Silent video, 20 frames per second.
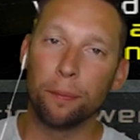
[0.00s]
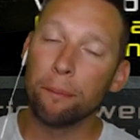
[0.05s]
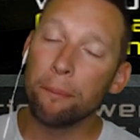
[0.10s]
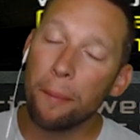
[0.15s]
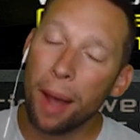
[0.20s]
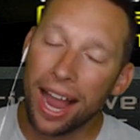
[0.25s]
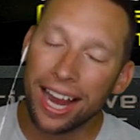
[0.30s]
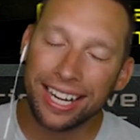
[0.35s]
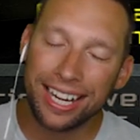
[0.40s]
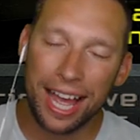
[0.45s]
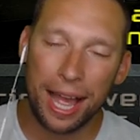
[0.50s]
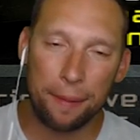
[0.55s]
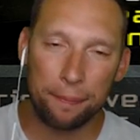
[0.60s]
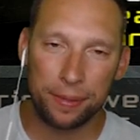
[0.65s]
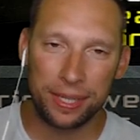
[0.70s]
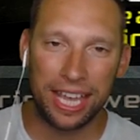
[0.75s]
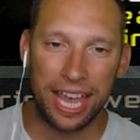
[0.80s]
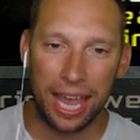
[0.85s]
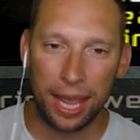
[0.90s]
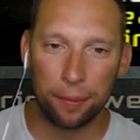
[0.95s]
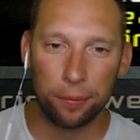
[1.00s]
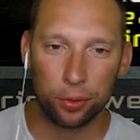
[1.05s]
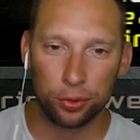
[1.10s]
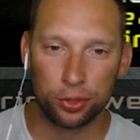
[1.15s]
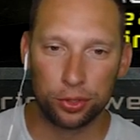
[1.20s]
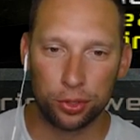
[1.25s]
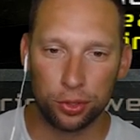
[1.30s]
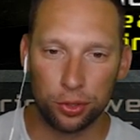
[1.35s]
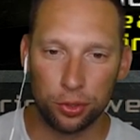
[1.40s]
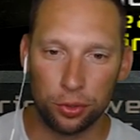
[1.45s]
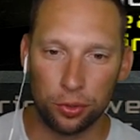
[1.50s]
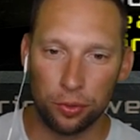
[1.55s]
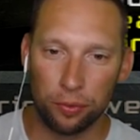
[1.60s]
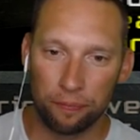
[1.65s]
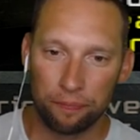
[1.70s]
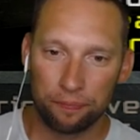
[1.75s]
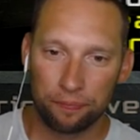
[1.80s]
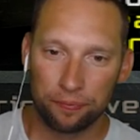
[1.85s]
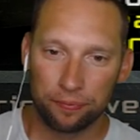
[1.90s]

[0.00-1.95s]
might not be able to,